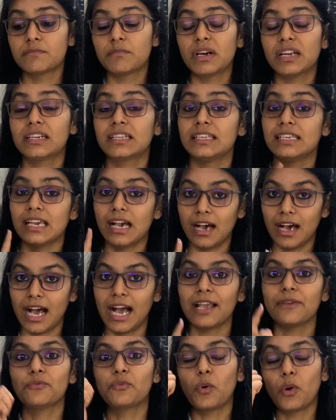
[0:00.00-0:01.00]
But yeah,
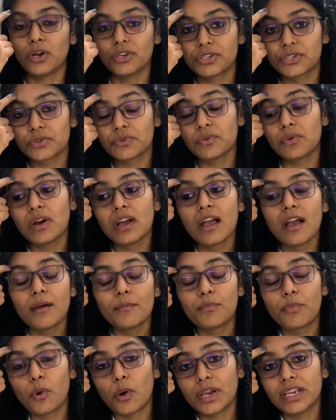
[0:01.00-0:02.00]
I want to
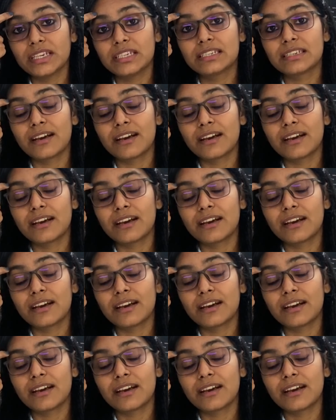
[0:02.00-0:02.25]
point